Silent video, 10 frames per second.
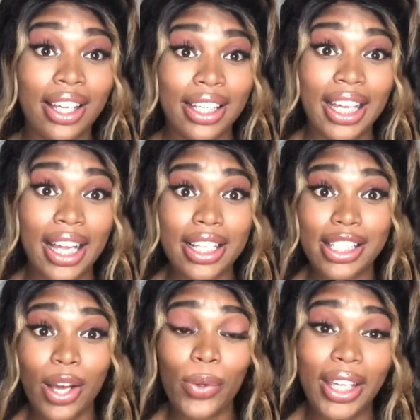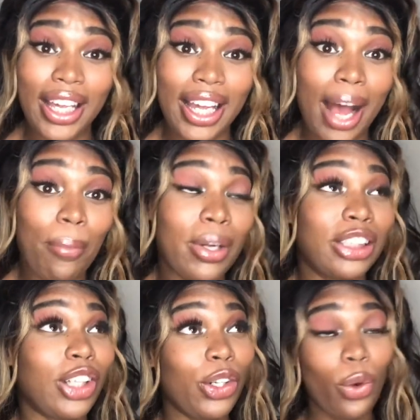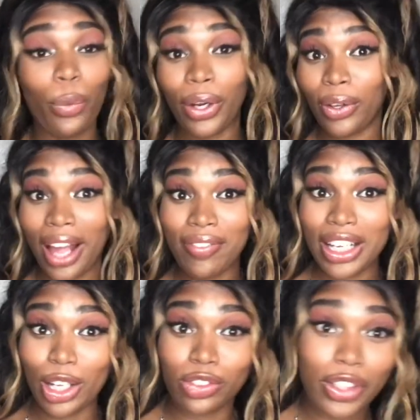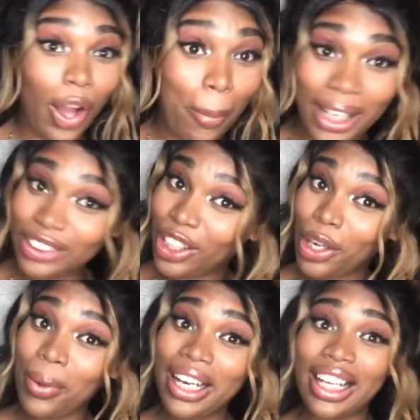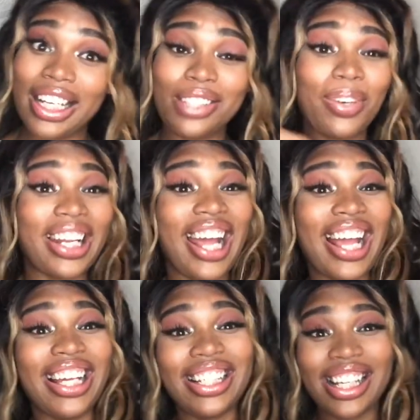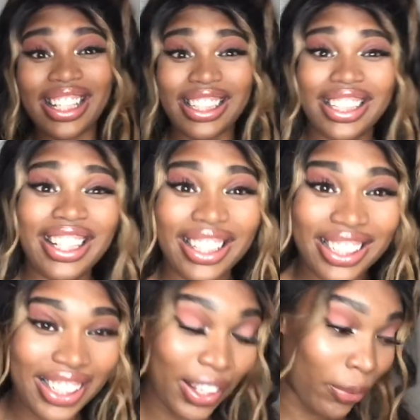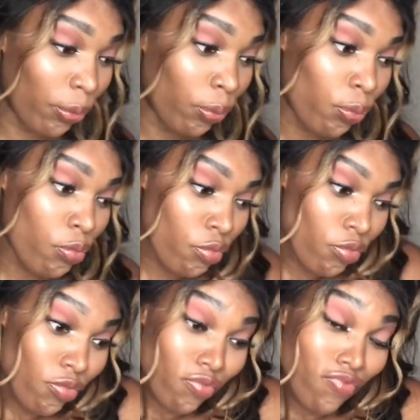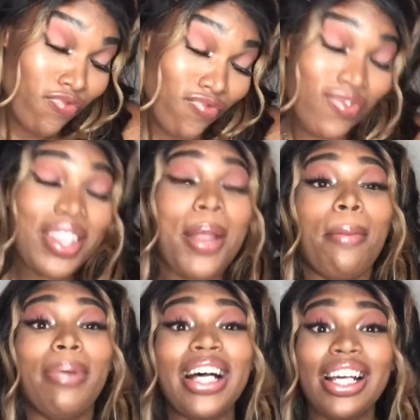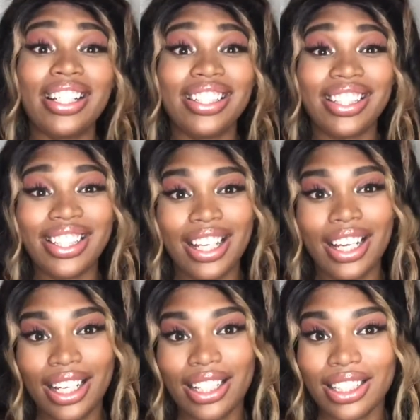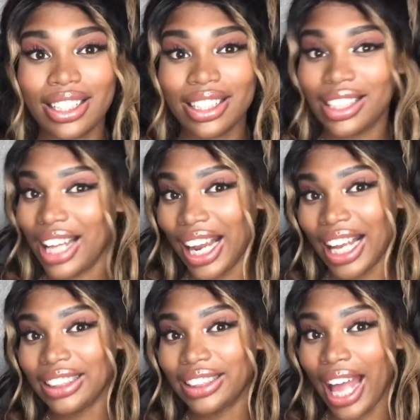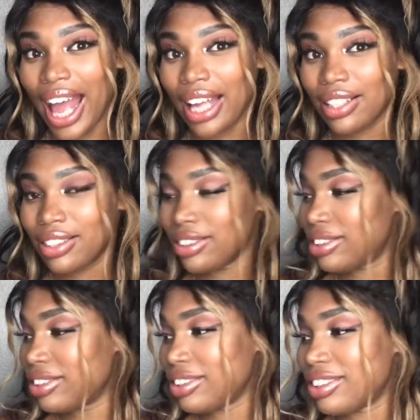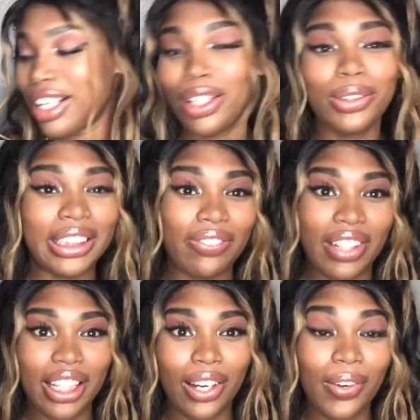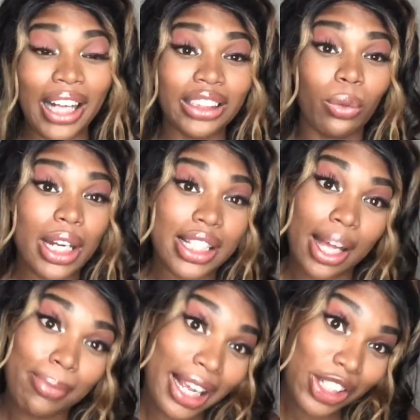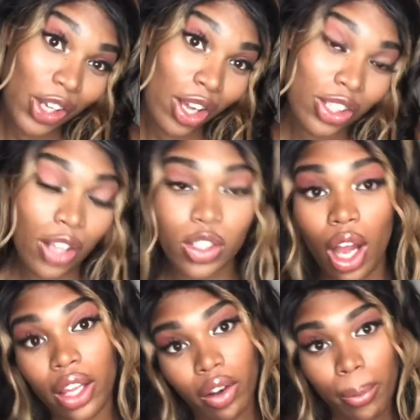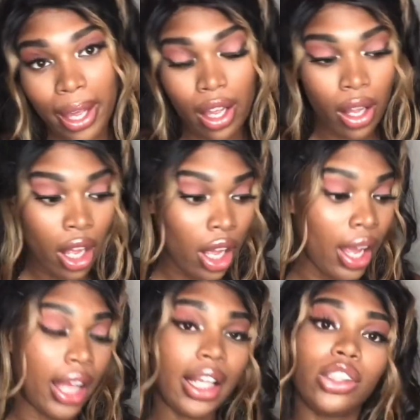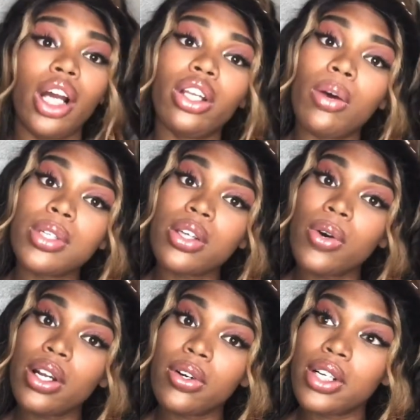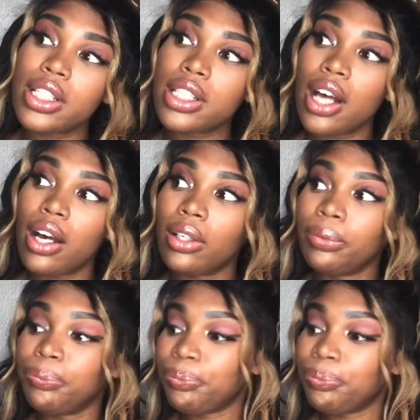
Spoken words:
I'm going to start doing real life videos for y'all. I'm going to let y'all know what it is, what it ain't. And yeah, so. But I guess that concludes the video. I just wanted to update y'all, talk to y'all a little bit, and let y'all know what's going on. So